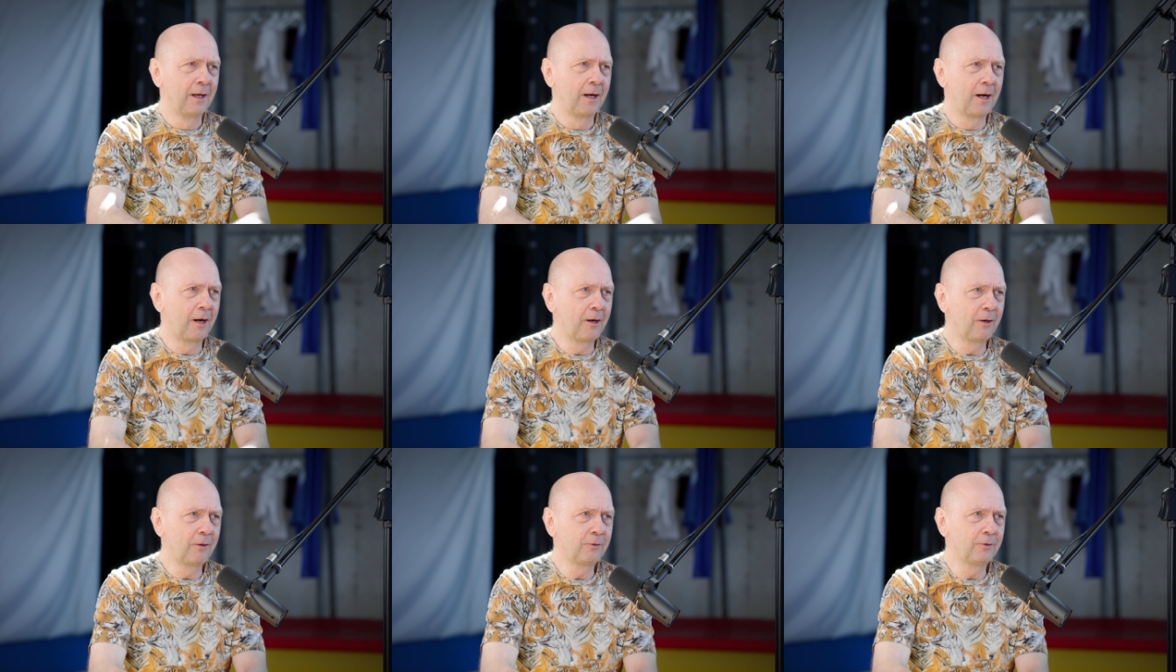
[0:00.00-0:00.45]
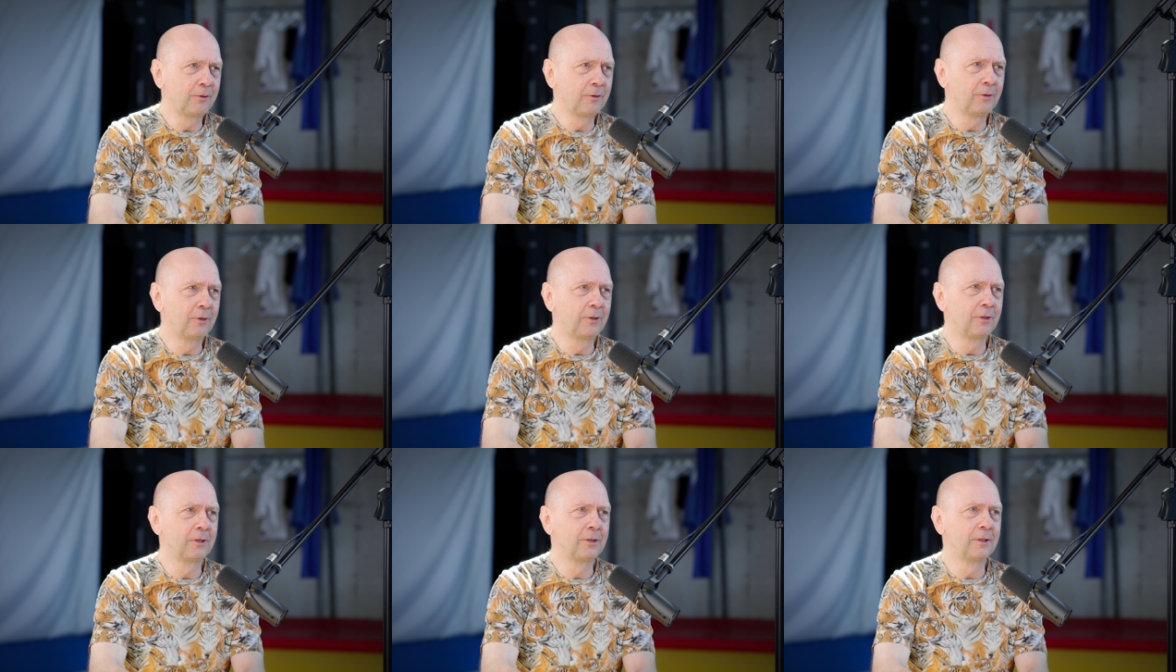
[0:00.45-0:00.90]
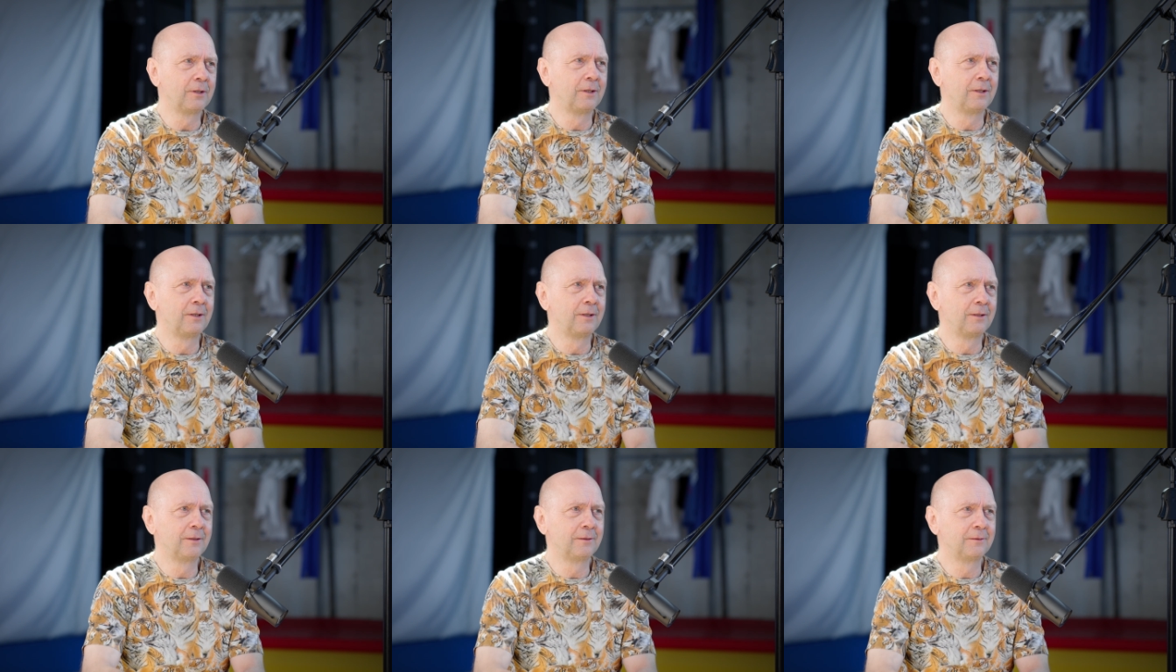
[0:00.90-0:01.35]
how
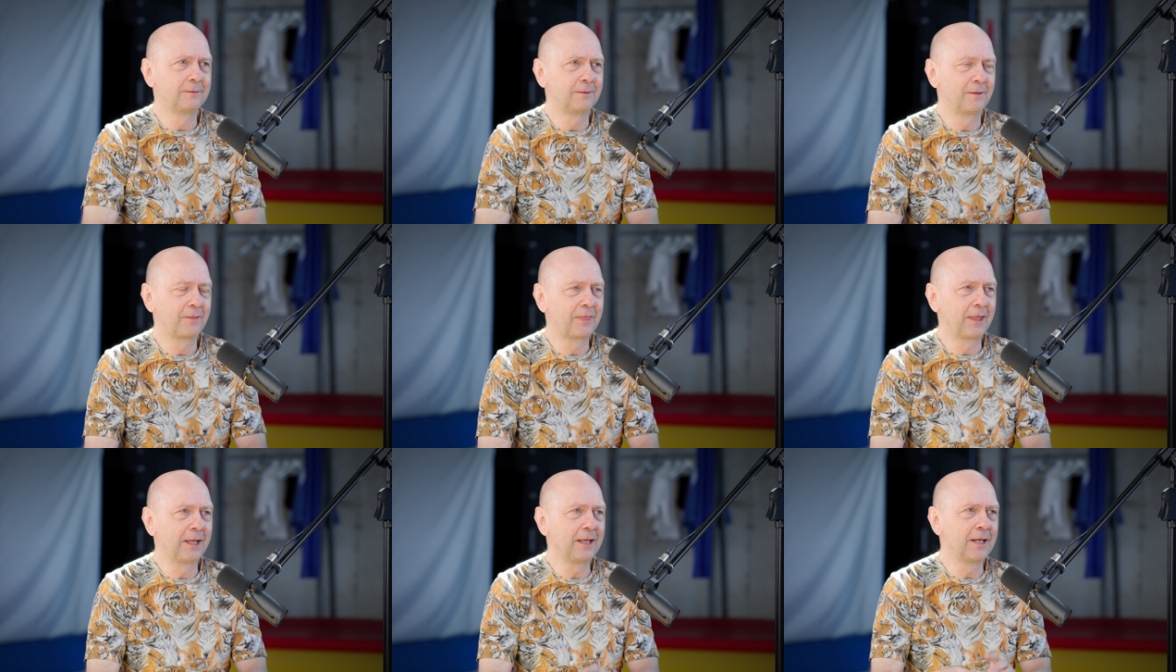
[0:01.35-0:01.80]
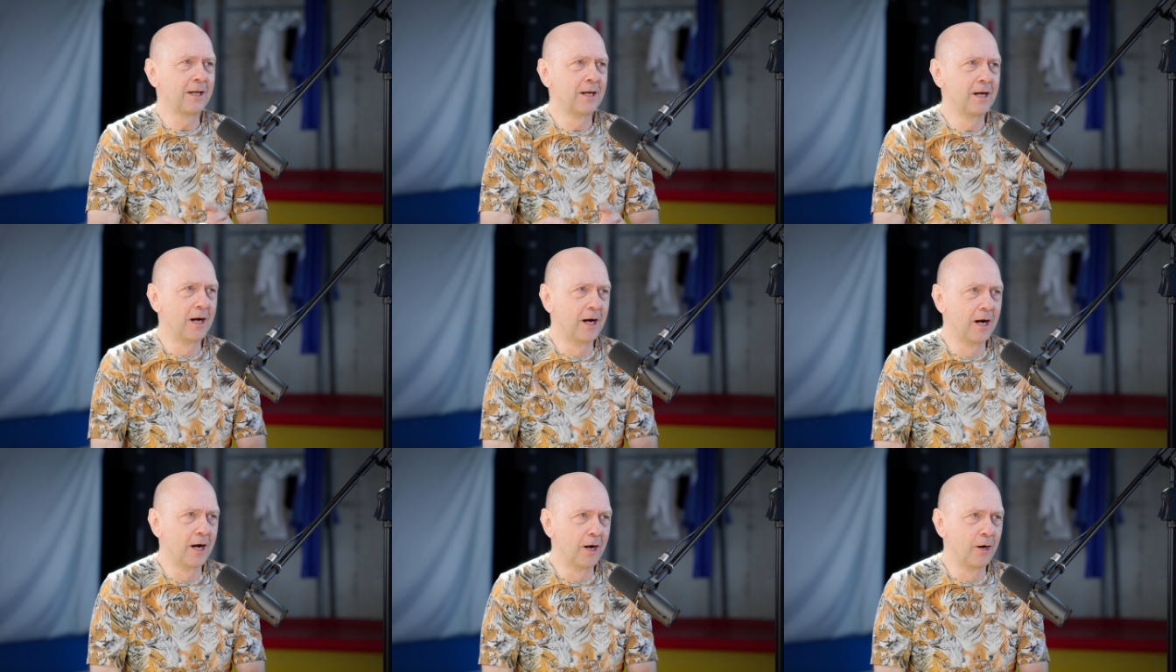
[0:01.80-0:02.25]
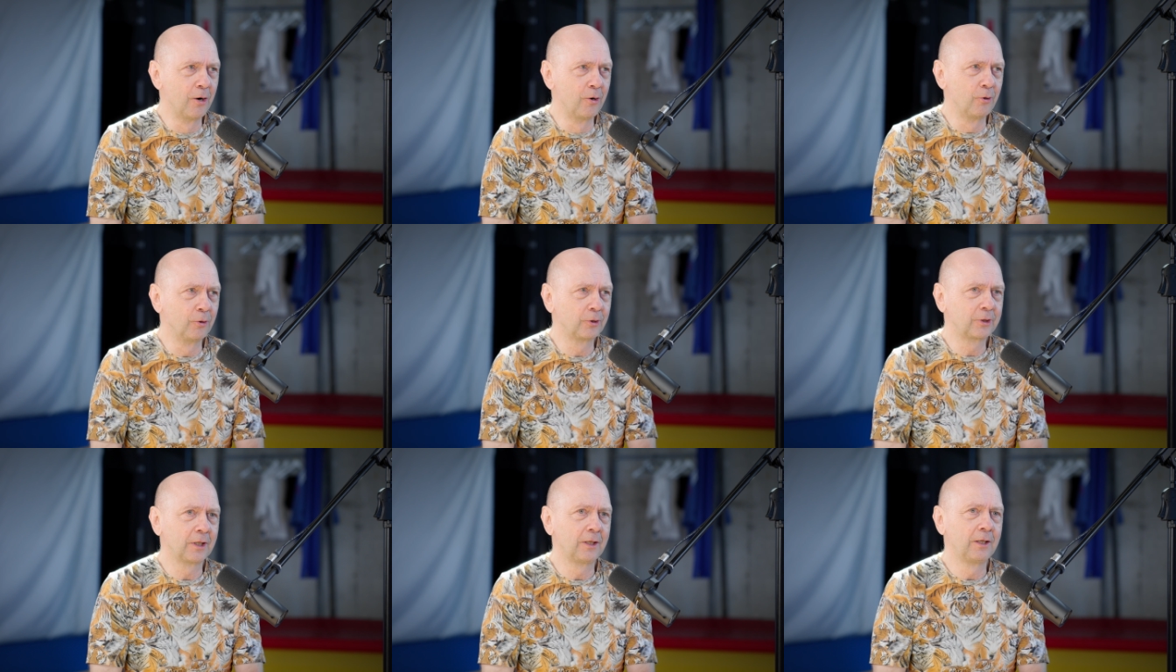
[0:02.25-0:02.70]
uh, they
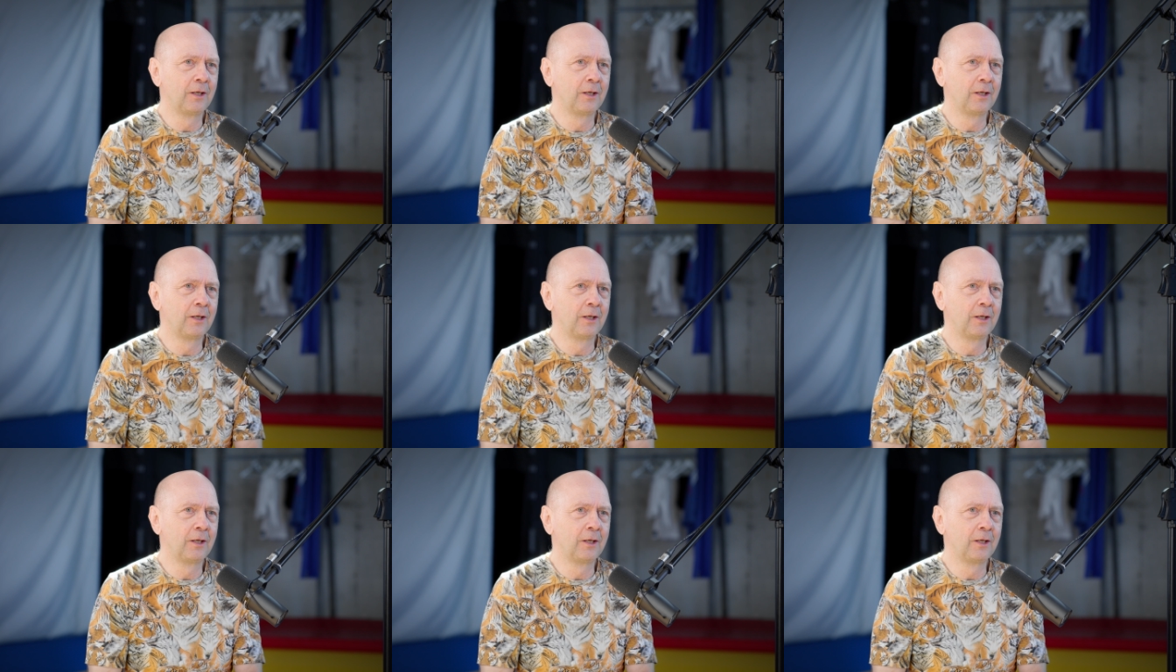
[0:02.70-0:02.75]
hold,